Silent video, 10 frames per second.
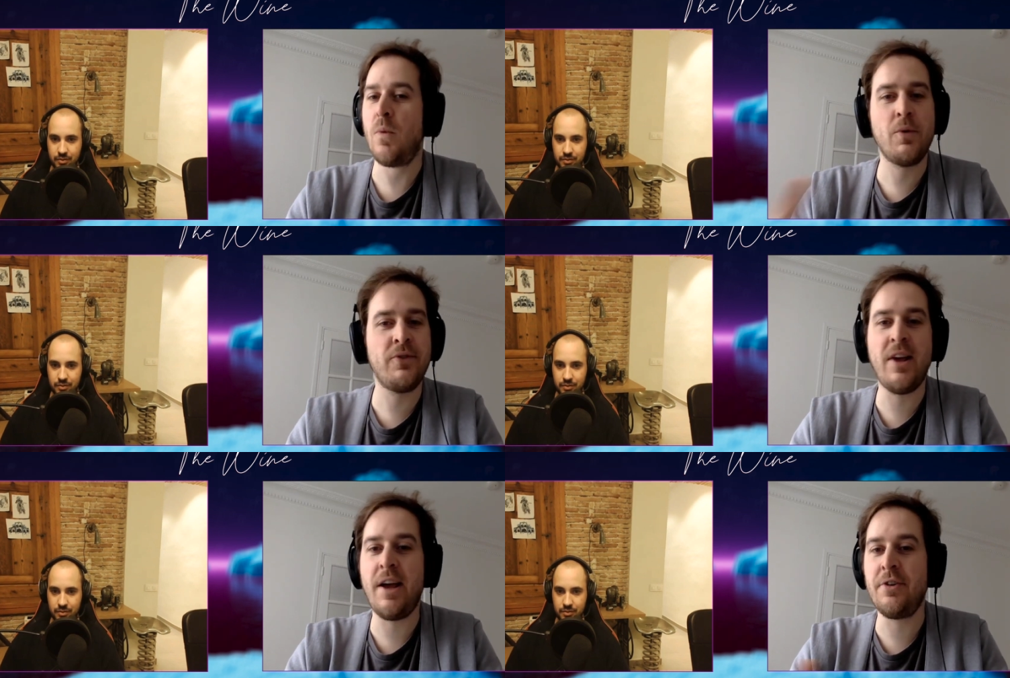
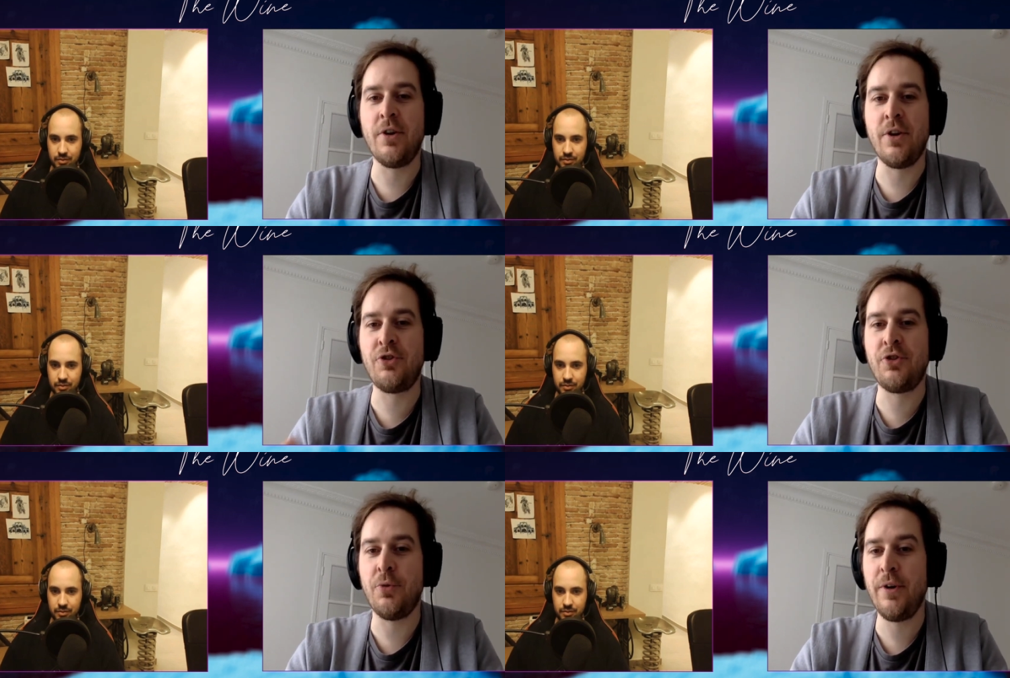Speaker 1: was that a, a
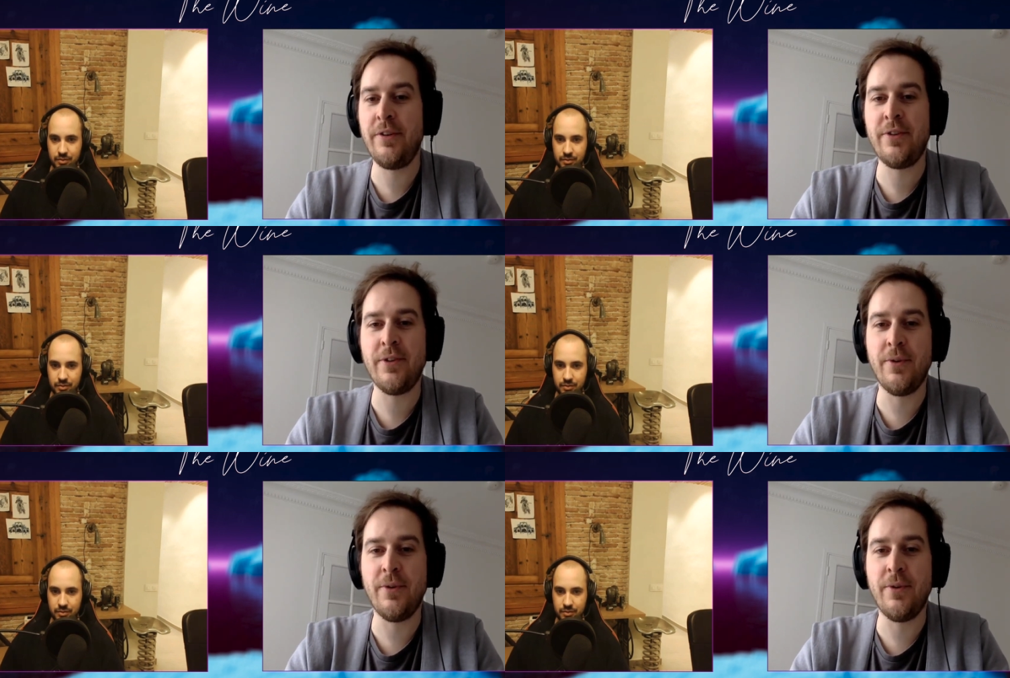choice,